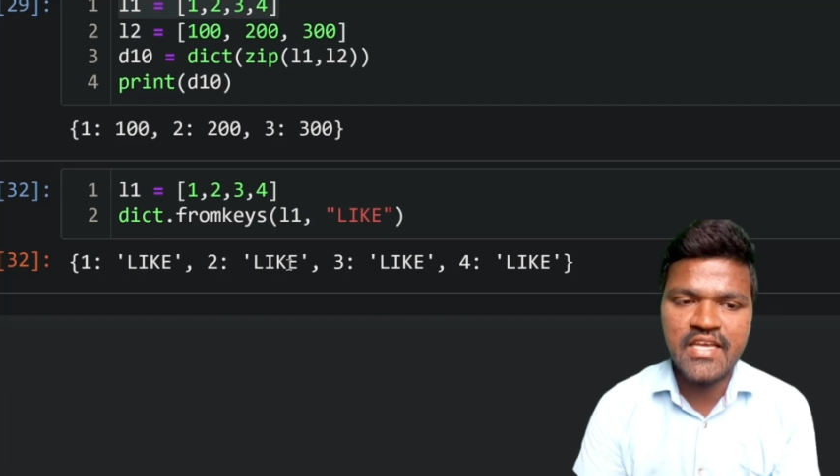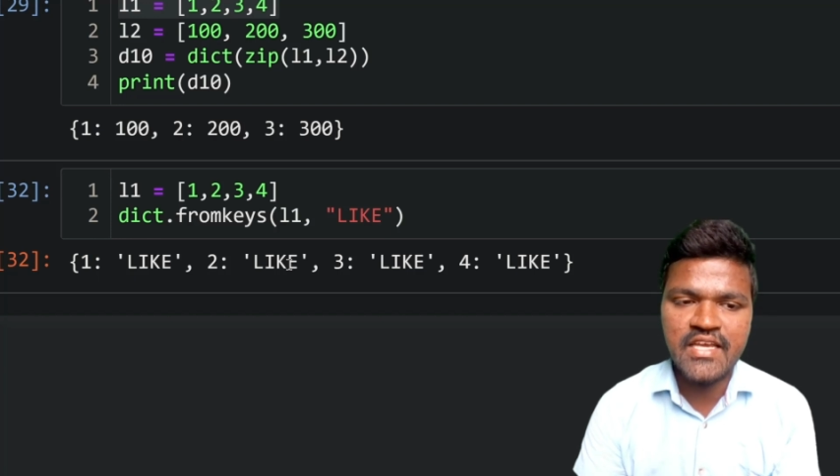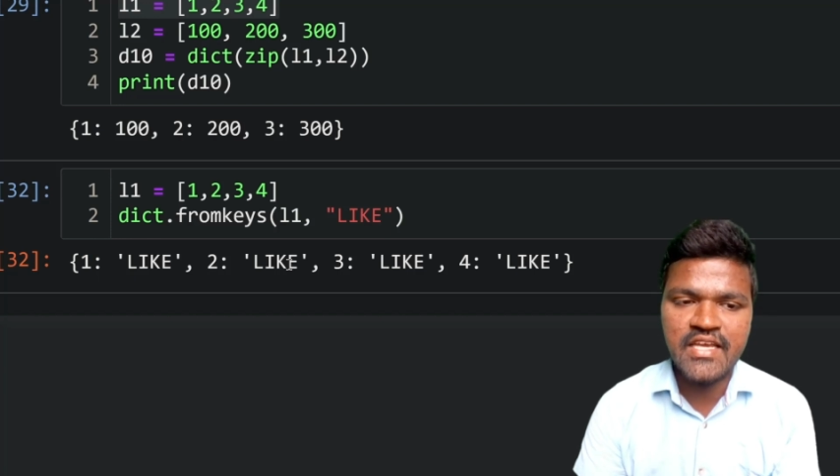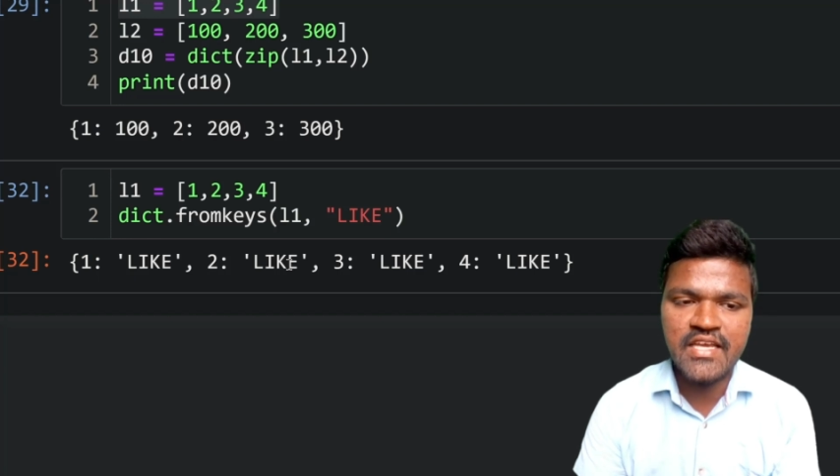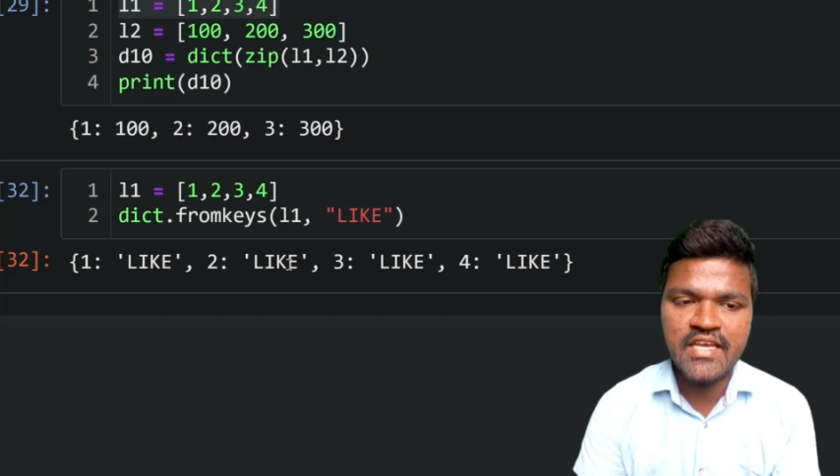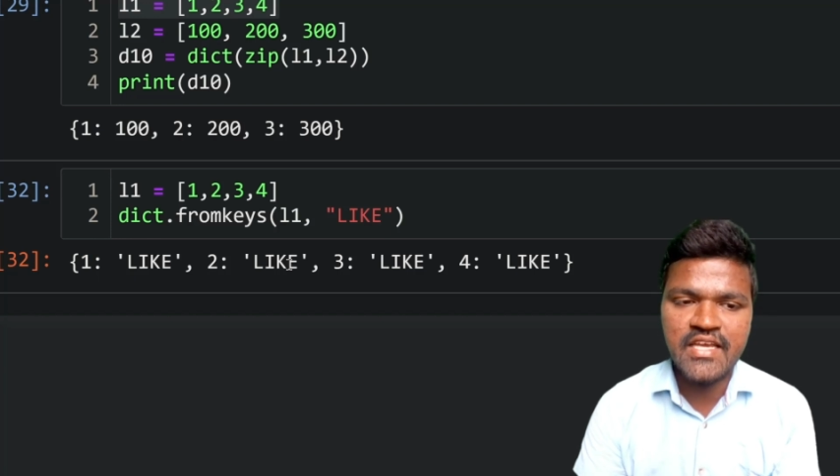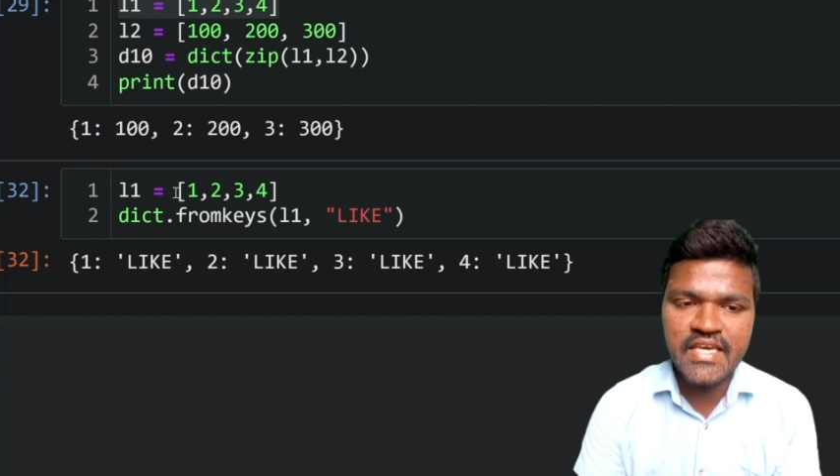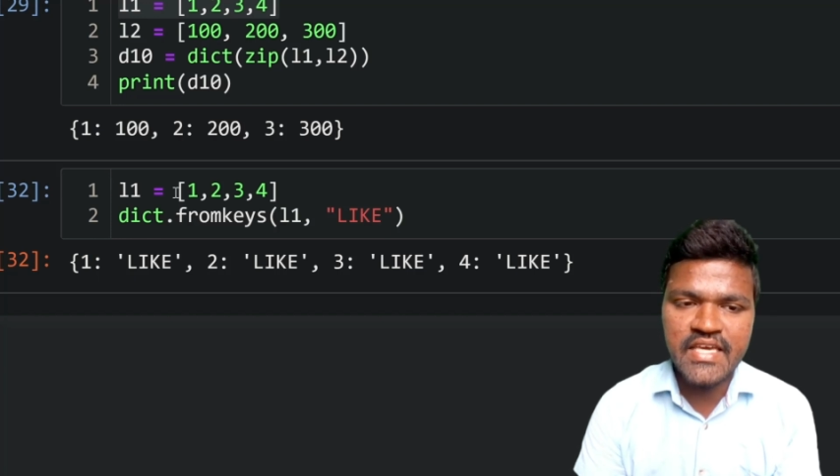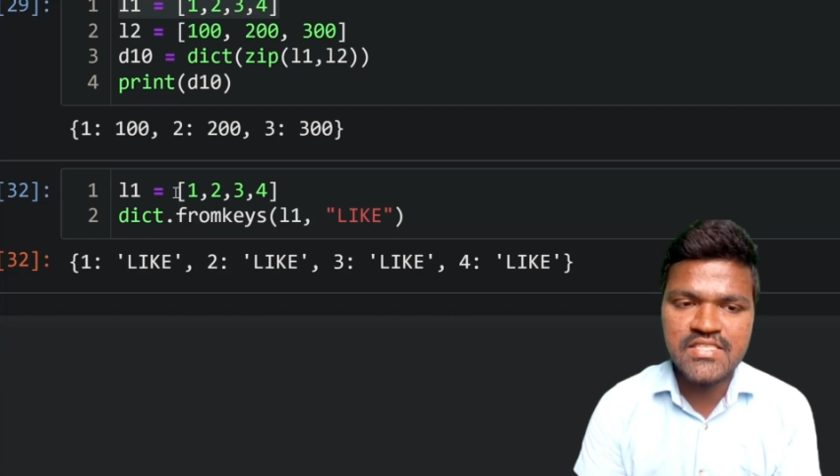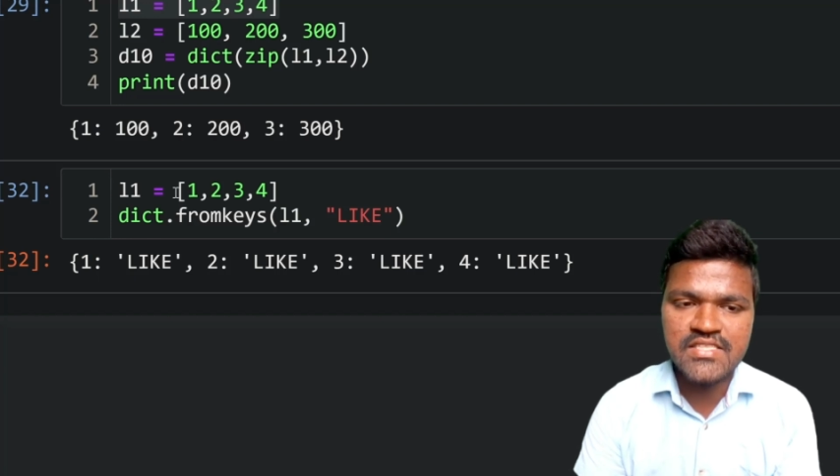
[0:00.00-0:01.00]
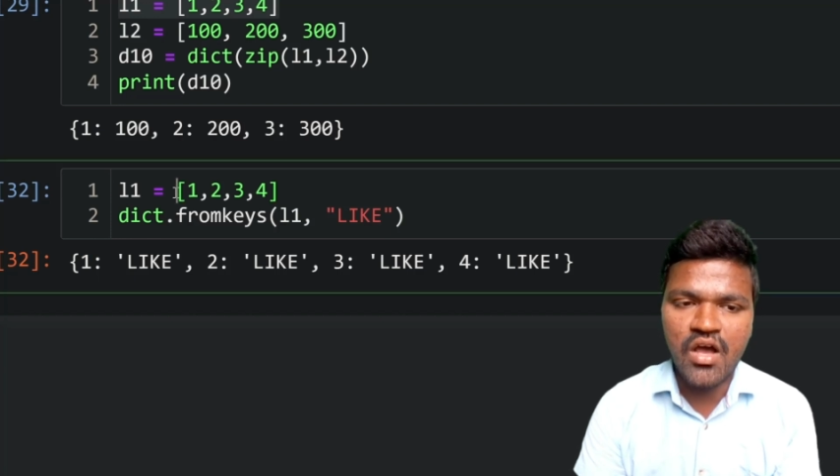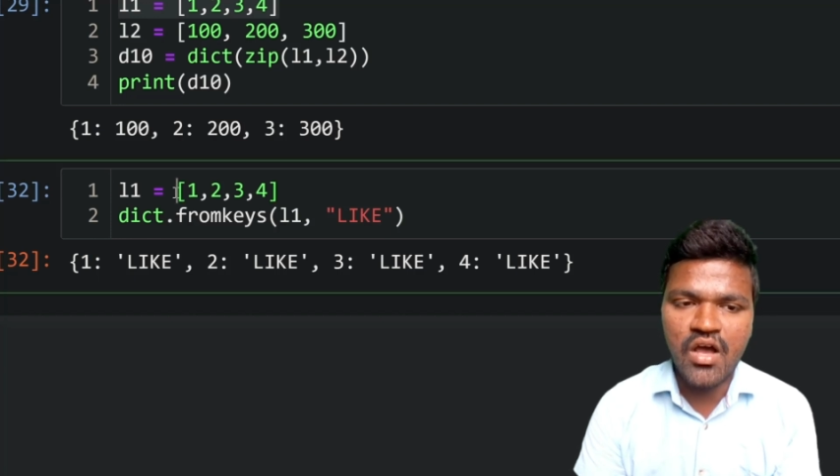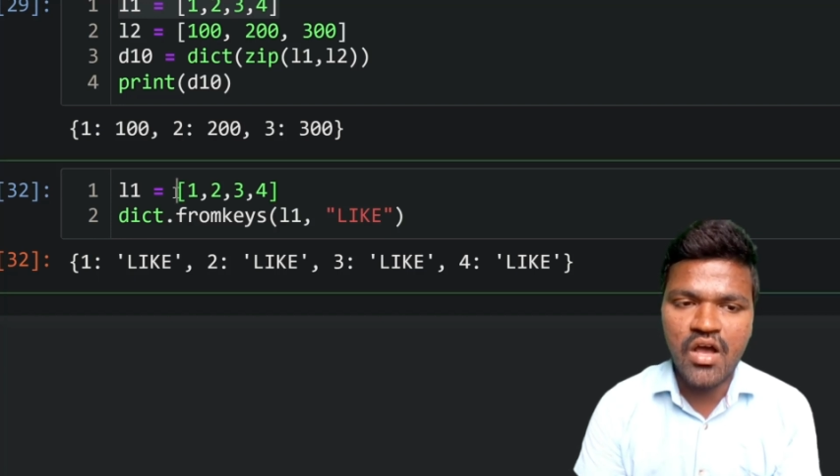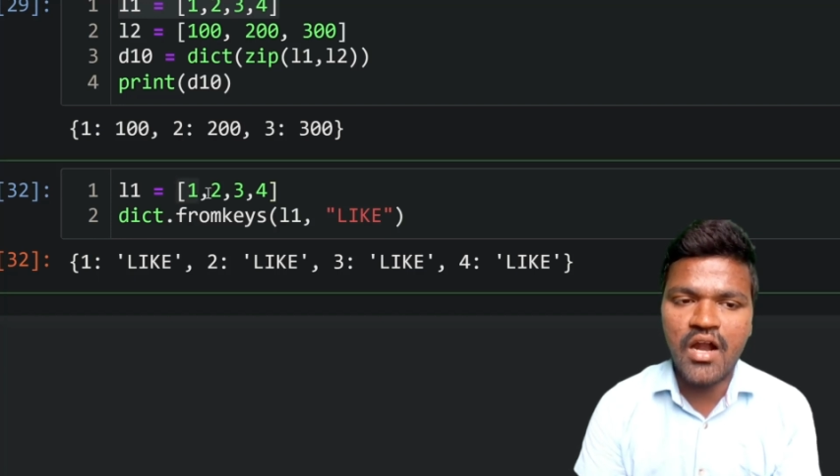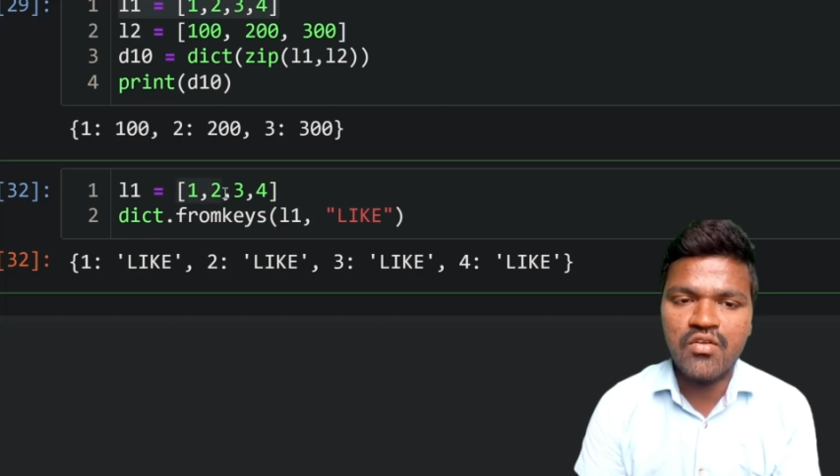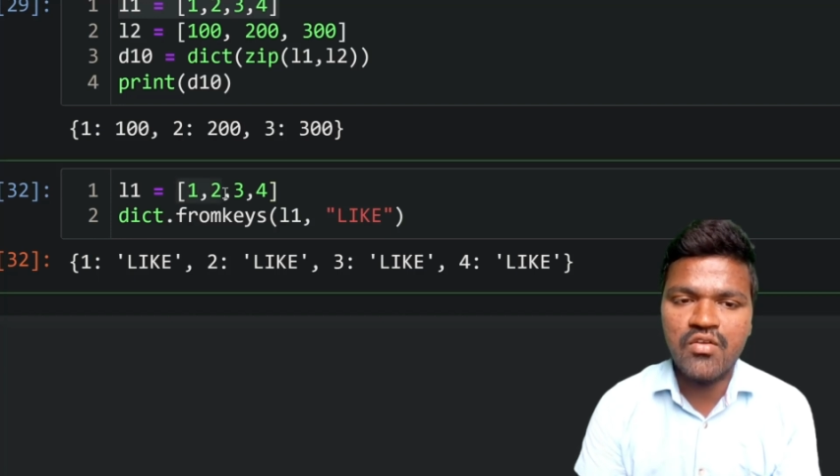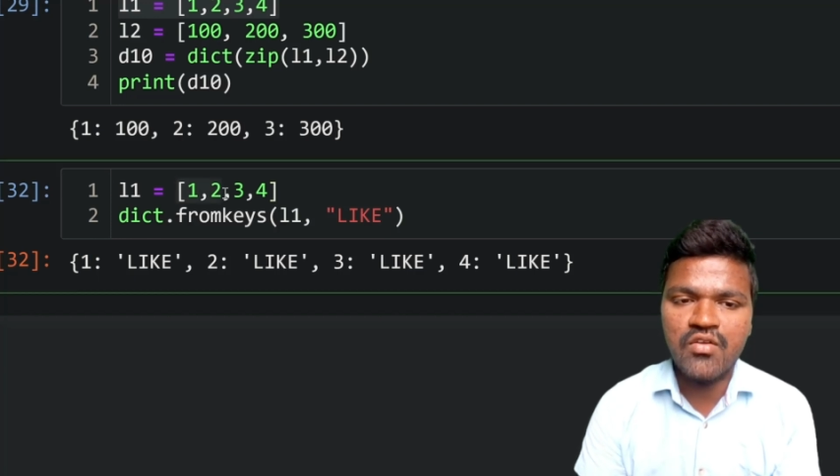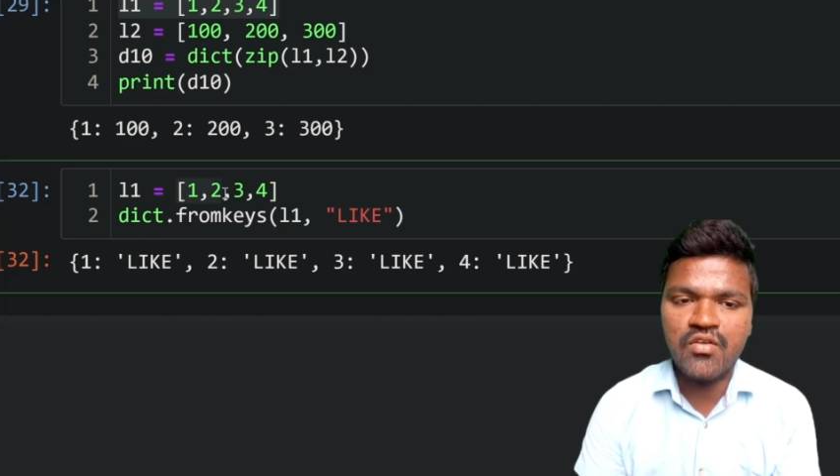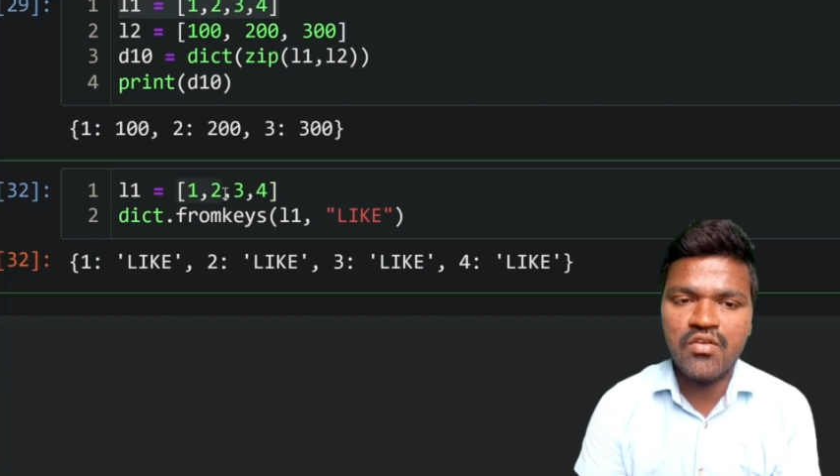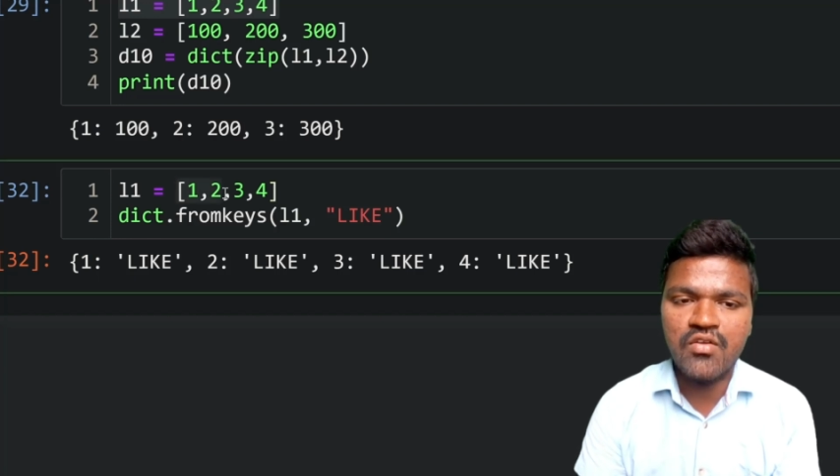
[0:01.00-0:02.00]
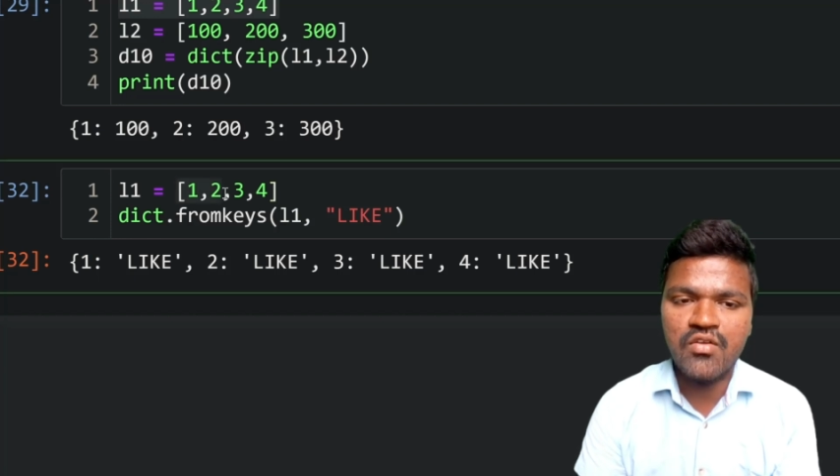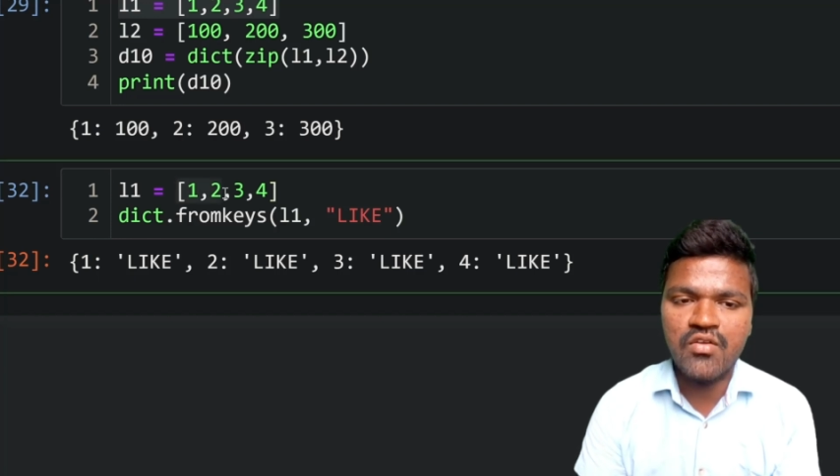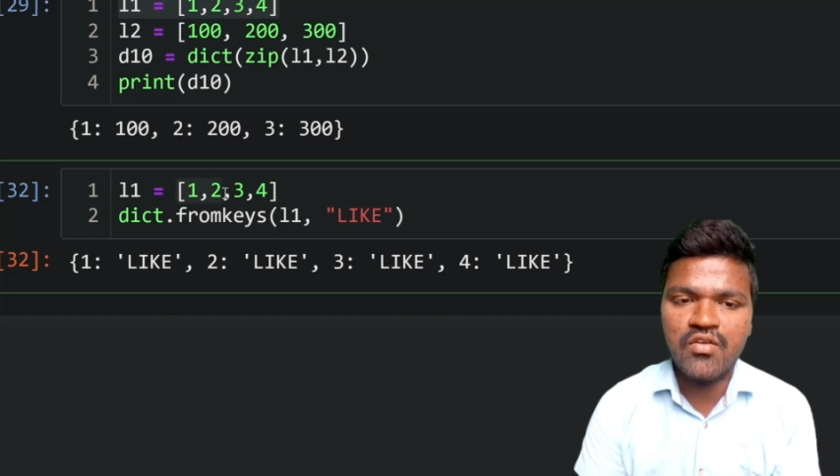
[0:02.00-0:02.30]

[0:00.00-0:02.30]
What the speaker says: with keys are not focused